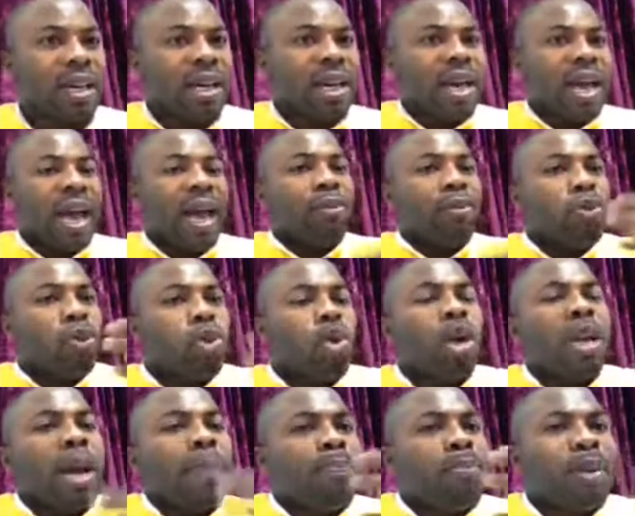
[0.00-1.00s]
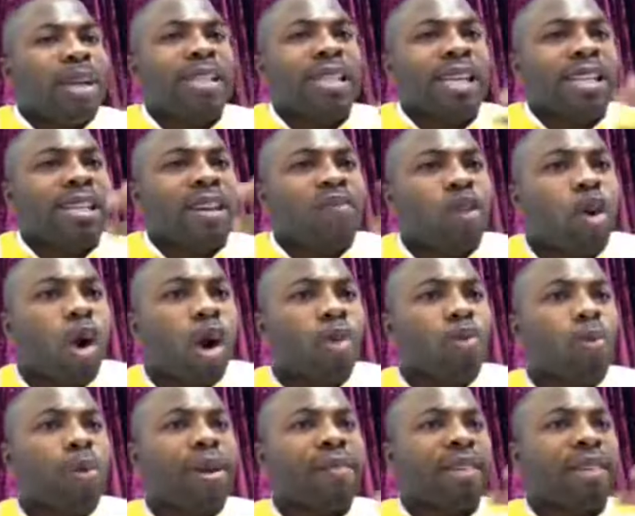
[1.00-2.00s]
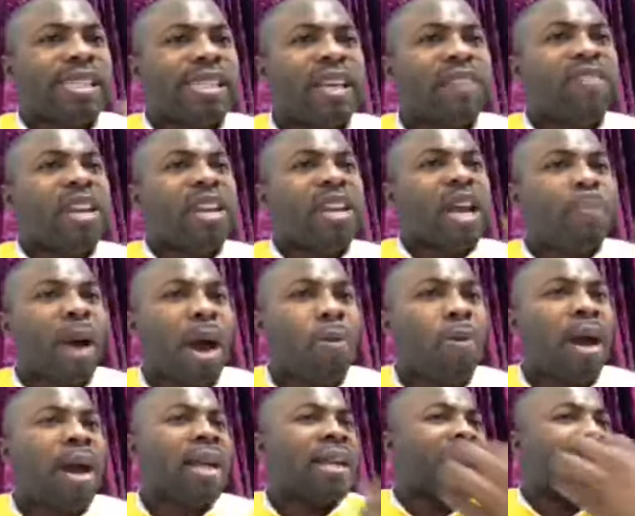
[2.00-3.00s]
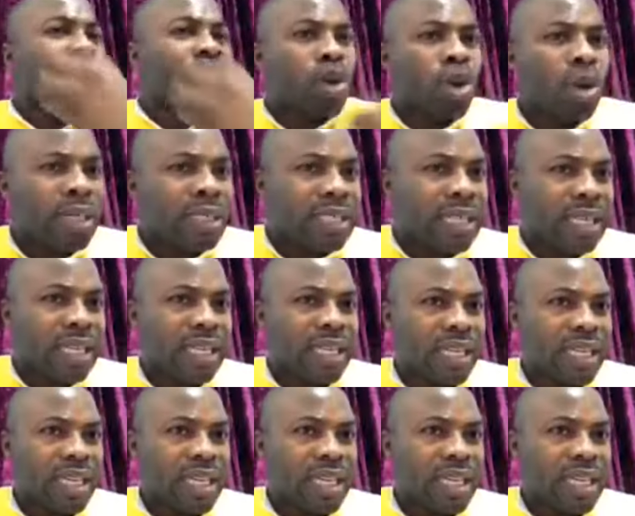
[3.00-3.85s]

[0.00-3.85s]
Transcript: And through the presence of God, we receive the power and the anointing.